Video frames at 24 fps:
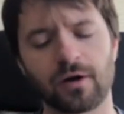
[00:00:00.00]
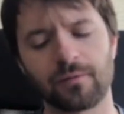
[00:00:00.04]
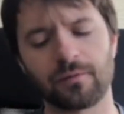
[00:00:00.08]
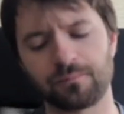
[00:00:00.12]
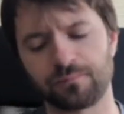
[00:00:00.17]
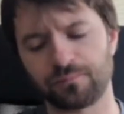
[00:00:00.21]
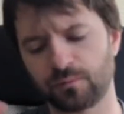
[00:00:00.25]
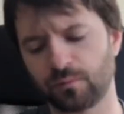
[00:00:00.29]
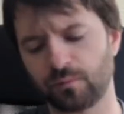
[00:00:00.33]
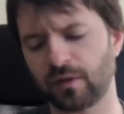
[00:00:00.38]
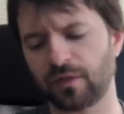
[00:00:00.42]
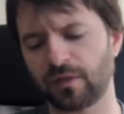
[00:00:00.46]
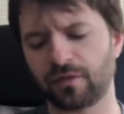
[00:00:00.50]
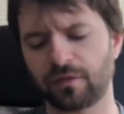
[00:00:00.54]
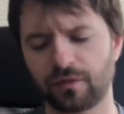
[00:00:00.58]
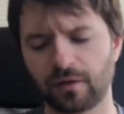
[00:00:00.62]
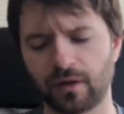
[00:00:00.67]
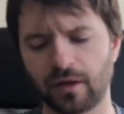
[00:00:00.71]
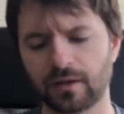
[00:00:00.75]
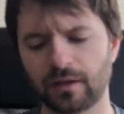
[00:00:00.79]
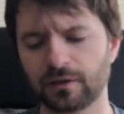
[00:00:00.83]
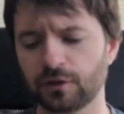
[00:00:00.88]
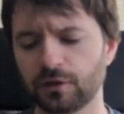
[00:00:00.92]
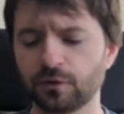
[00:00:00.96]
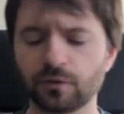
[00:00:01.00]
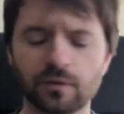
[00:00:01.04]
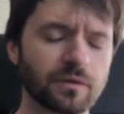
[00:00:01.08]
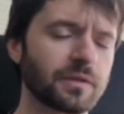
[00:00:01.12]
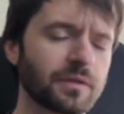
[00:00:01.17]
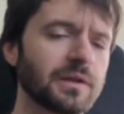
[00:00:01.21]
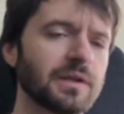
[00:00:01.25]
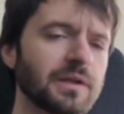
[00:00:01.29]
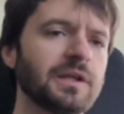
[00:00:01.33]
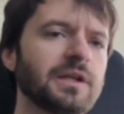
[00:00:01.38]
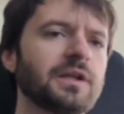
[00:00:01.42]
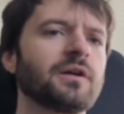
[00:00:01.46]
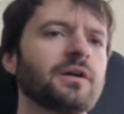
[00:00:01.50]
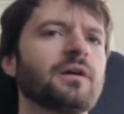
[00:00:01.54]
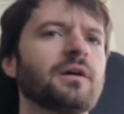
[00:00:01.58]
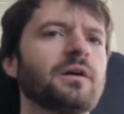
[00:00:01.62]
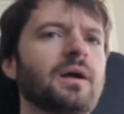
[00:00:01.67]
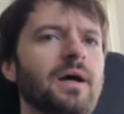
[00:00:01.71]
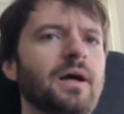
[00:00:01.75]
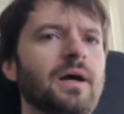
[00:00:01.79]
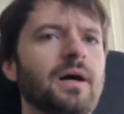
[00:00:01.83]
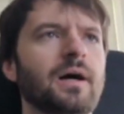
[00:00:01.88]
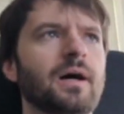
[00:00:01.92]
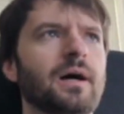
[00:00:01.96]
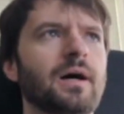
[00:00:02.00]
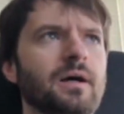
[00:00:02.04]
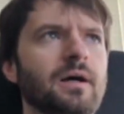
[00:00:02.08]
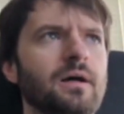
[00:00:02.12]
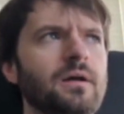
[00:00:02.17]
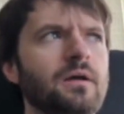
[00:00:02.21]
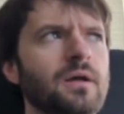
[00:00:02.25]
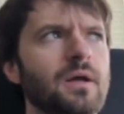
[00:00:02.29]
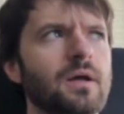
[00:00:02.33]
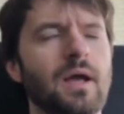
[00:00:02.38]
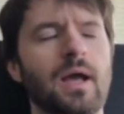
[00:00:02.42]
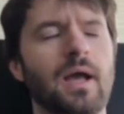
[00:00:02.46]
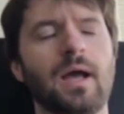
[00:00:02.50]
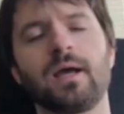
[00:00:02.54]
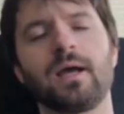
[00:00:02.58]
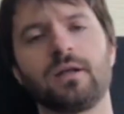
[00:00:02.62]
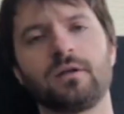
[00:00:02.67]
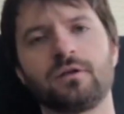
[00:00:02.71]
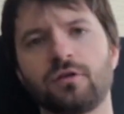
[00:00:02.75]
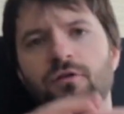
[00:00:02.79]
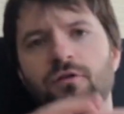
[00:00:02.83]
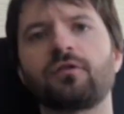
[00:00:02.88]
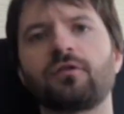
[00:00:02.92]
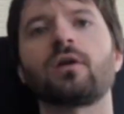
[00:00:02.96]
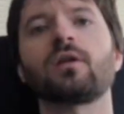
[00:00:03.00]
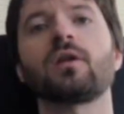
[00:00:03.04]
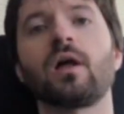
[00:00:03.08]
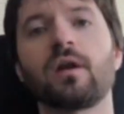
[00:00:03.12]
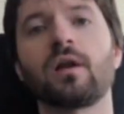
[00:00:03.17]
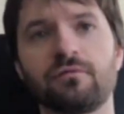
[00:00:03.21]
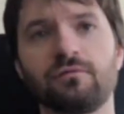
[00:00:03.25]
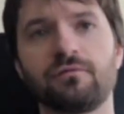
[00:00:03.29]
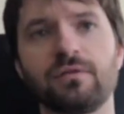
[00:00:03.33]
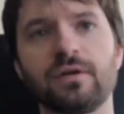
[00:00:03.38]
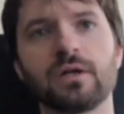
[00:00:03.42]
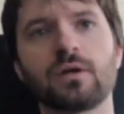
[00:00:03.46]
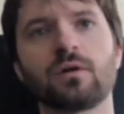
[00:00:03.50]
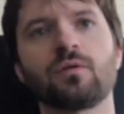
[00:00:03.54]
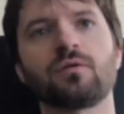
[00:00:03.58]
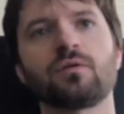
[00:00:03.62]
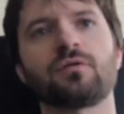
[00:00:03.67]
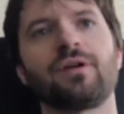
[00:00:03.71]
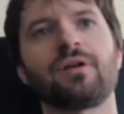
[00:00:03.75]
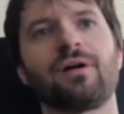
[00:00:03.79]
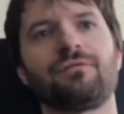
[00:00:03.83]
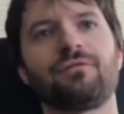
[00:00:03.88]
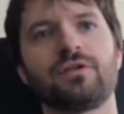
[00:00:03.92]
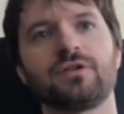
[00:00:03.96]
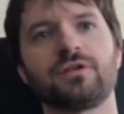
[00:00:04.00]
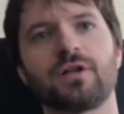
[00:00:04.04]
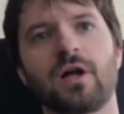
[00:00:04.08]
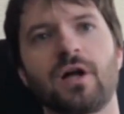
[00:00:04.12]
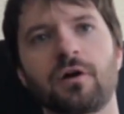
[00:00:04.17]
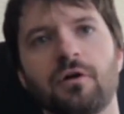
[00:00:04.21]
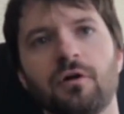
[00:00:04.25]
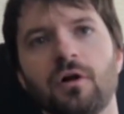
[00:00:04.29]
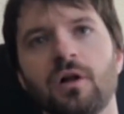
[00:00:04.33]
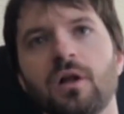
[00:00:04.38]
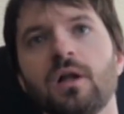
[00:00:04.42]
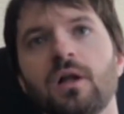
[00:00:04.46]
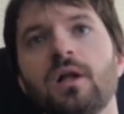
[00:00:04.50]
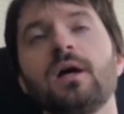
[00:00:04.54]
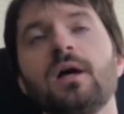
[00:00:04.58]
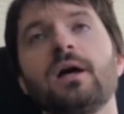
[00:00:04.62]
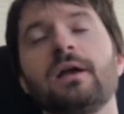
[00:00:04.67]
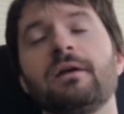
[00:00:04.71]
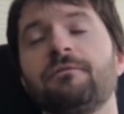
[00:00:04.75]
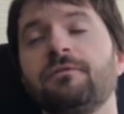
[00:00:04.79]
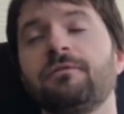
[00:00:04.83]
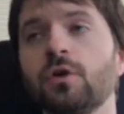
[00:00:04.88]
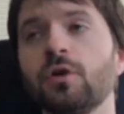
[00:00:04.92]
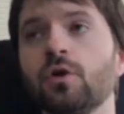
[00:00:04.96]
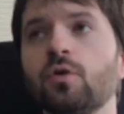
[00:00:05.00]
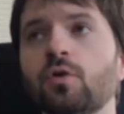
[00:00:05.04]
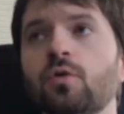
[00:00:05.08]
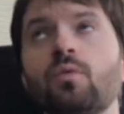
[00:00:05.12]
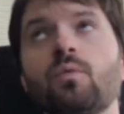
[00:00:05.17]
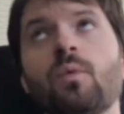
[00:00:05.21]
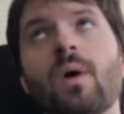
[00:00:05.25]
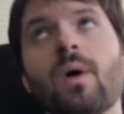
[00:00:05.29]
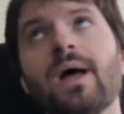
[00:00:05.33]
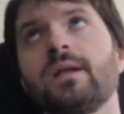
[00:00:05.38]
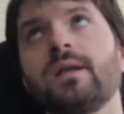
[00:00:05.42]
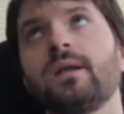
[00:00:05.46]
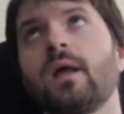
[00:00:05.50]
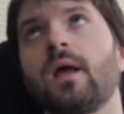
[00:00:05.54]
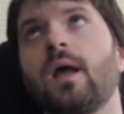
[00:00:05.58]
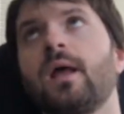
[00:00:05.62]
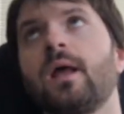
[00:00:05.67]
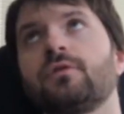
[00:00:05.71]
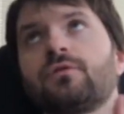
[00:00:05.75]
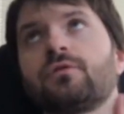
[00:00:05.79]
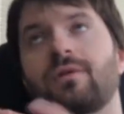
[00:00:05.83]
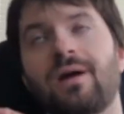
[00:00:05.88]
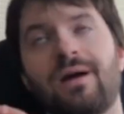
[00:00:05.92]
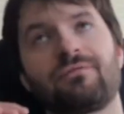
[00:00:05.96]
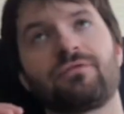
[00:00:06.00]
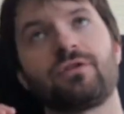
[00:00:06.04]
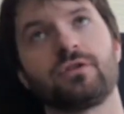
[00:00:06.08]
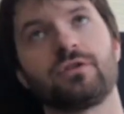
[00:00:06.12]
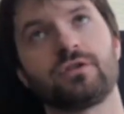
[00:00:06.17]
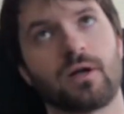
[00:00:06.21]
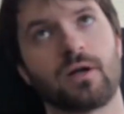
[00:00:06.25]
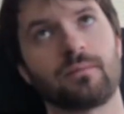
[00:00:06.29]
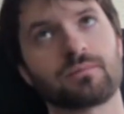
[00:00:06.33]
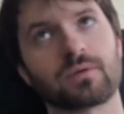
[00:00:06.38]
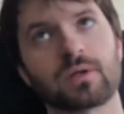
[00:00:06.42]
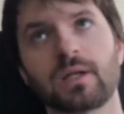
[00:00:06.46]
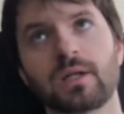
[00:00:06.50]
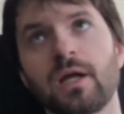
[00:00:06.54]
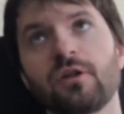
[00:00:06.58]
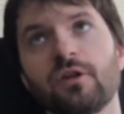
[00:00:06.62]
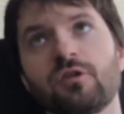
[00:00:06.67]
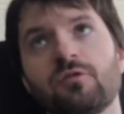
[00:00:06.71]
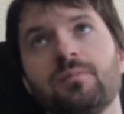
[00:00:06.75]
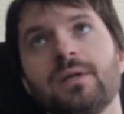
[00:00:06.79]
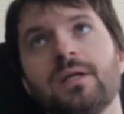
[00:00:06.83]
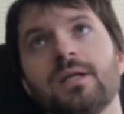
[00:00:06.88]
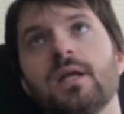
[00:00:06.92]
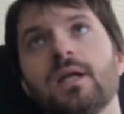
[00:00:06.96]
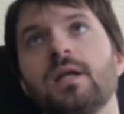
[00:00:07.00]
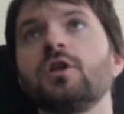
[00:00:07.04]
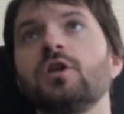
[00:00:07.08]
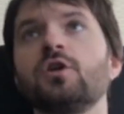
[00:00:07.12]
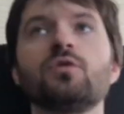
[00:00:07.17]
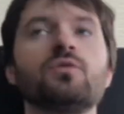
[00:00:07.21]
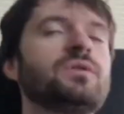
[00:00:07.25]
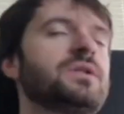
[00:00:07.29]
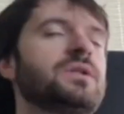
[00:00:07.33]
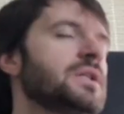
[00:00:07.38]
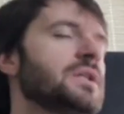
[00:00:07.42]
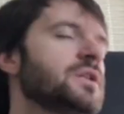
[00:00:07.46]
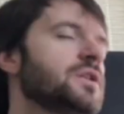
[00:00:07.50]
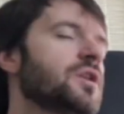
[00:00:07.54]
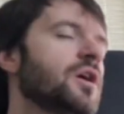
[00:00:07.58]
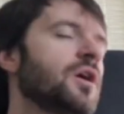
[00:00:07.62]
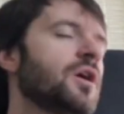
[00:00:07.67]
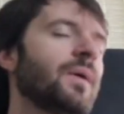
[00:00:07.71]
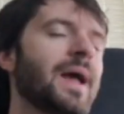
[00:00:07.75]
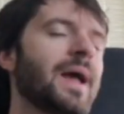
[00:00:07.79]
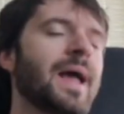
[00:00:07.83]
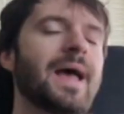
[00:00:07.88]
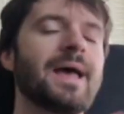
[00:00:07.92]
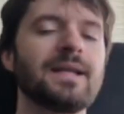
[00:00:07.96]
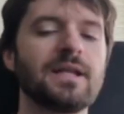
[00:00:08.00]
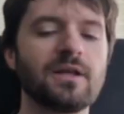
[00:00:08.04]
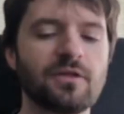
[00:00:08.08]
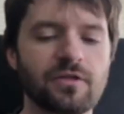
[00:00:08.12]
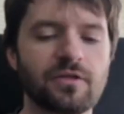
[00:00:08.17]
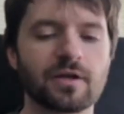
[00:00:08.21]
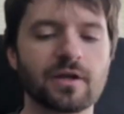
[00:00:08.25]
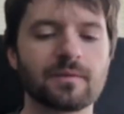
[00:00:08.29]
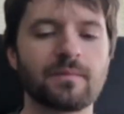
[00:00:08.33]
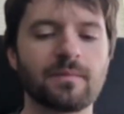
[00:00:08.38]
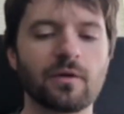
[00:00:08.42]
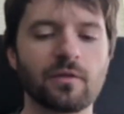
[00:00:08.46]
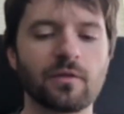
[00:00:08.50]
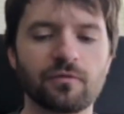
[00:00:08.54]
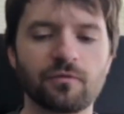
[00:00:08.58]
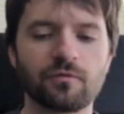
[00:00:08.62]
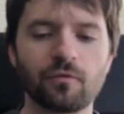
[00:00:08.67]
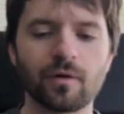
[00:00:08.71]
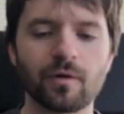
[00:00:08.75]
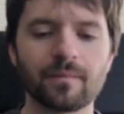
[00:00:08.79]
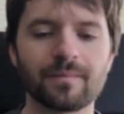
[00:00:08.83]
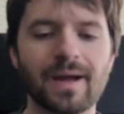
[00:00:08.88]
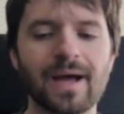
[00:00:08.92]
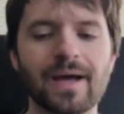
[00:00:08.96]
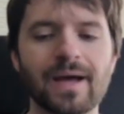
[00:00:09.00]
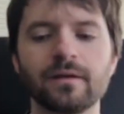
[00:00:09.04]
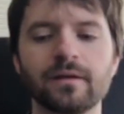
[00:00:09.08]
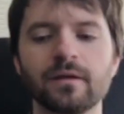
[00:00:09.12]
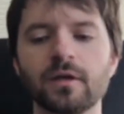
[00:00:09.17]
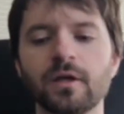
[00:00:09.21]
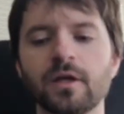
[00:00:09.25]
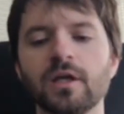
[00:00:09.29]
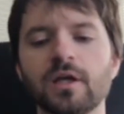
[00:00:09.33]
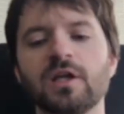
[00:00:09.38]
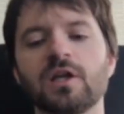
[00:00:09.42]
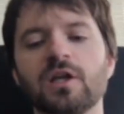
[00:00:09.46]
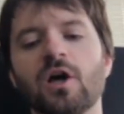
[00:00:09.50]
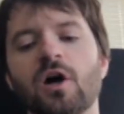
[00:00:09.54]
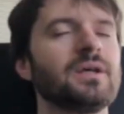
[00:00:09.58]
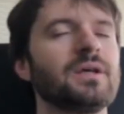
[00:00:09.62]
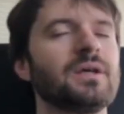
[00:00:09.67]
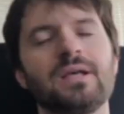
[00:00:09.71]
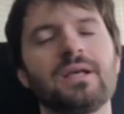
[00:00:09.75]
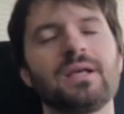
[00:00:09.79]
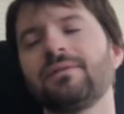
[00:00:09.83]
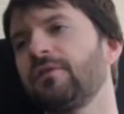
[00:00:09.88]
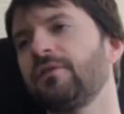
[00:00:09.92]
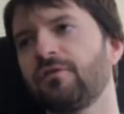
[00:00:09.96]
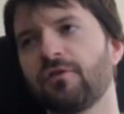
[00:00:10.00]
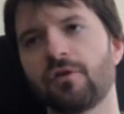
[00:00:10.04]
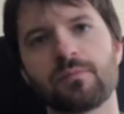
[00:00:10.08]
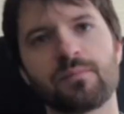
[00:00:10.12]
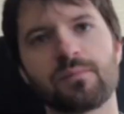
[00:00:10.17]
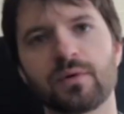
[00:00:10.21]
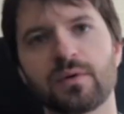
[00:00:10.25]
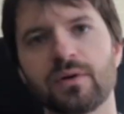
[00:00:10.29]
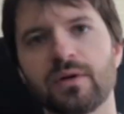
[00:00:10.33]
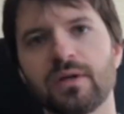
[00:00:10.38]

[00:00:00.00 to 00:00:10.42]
with Luke the leader, and just a lot of vehicle stuff in general. If you went and drafted Jump to Lightspeed and you didn't know anything about the format, even if you're a pretty